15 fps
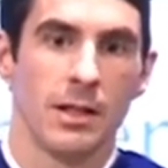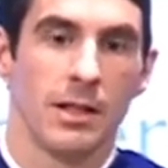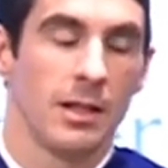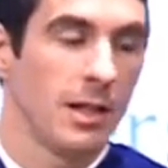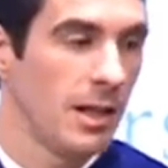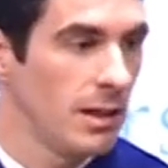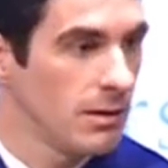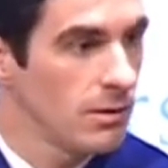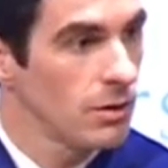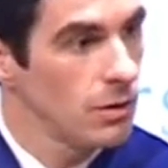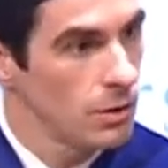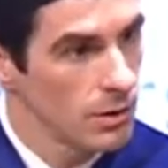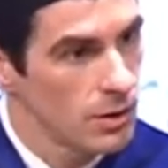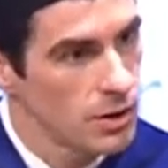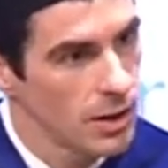in
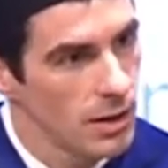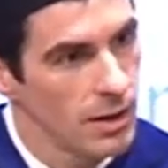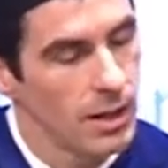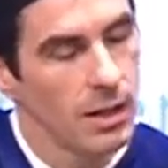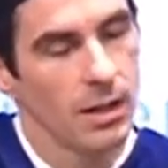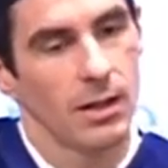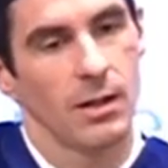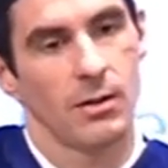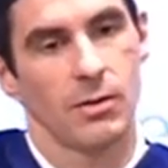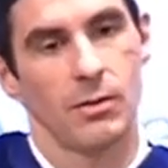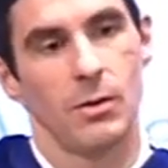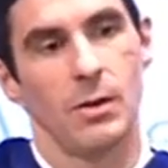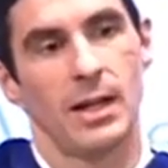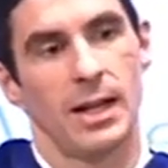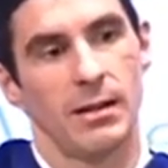your journey
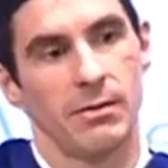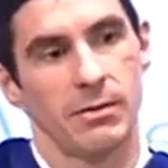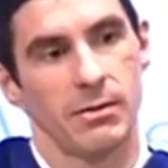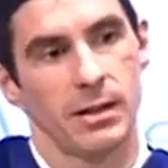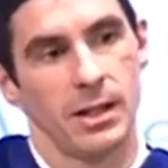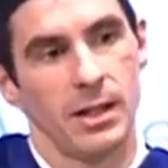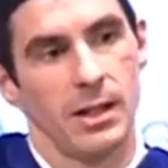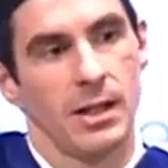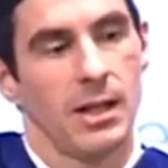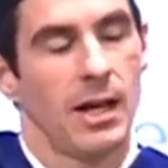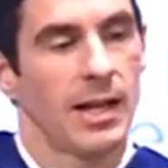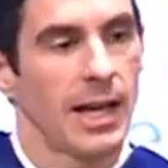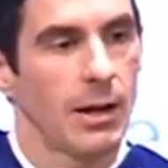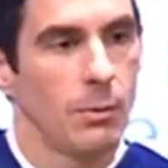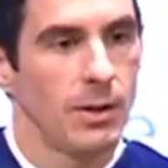through life,
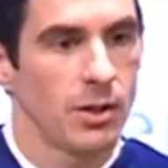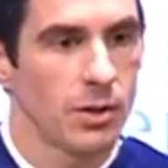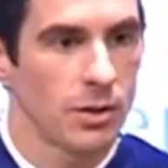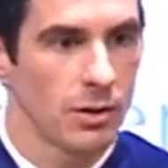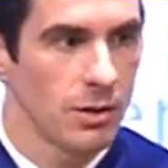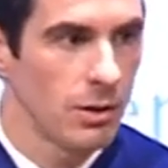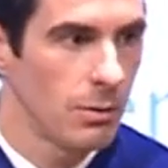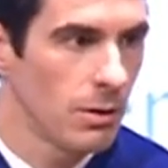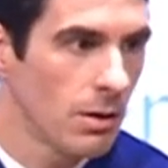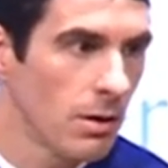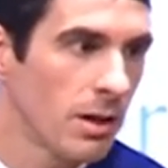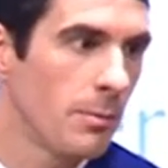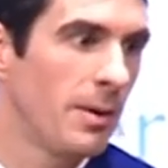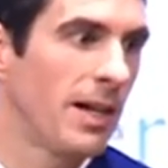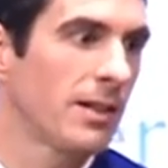and I wish you all
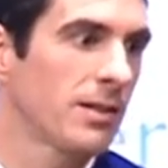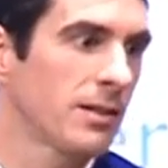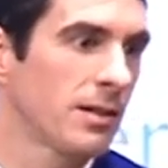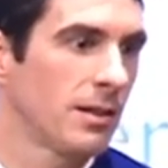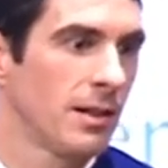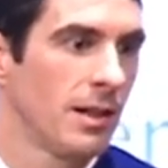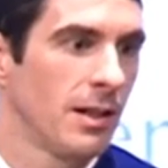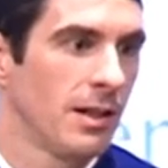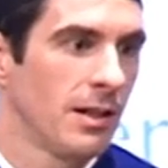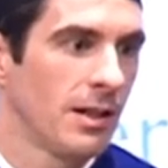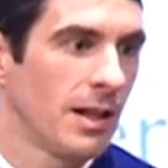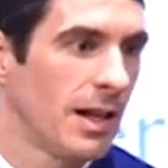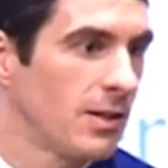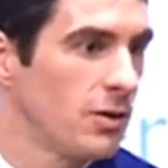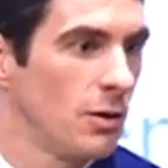the best
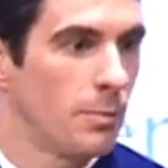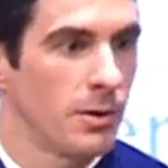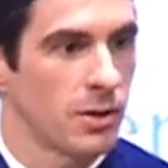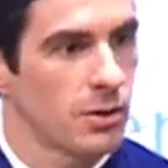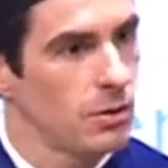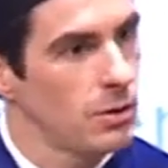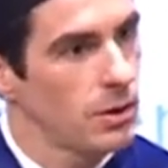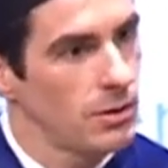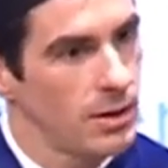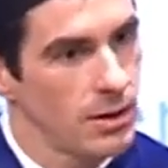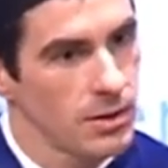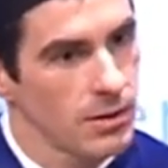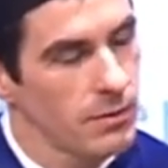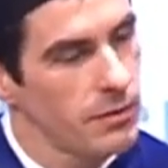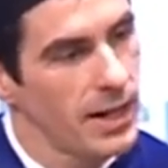as you pursue
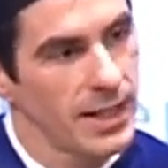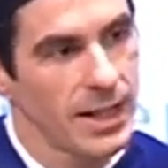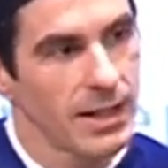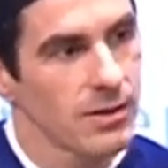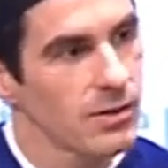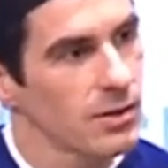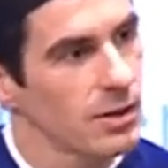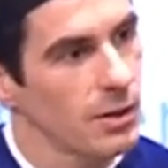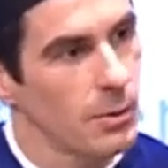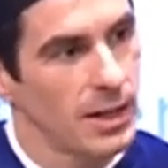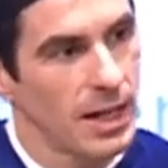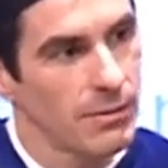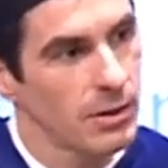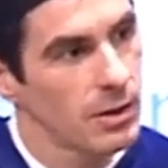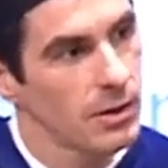careers in finance or
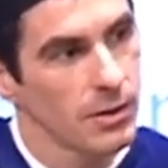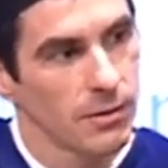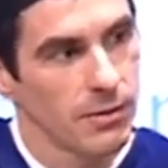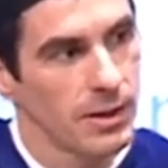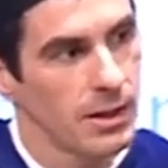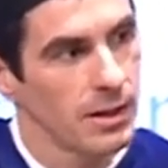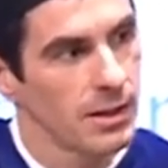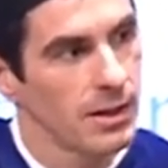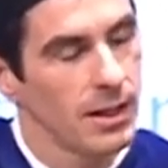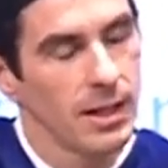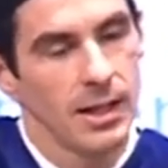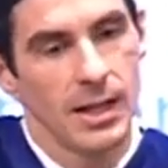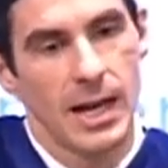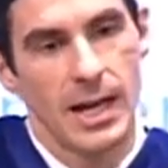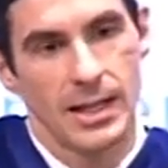whatever other field
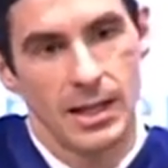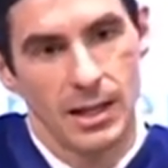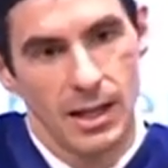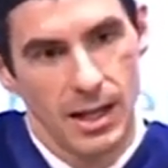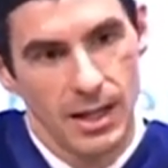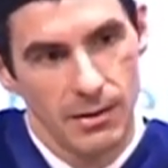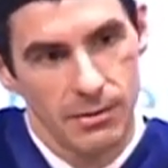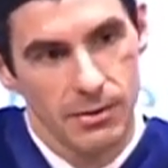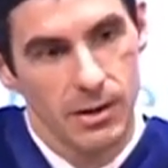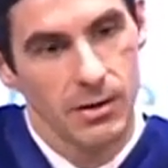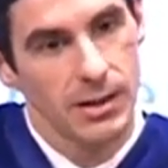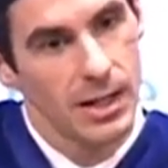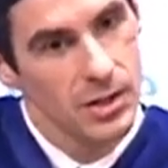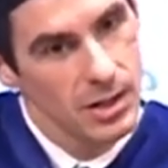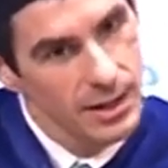and in life.
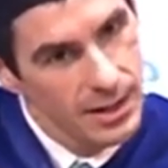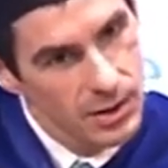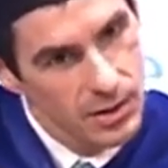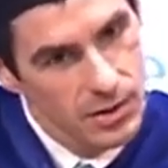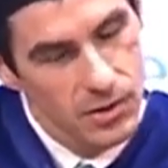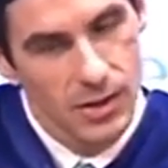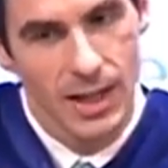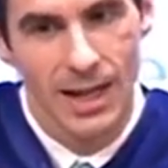Congratulations and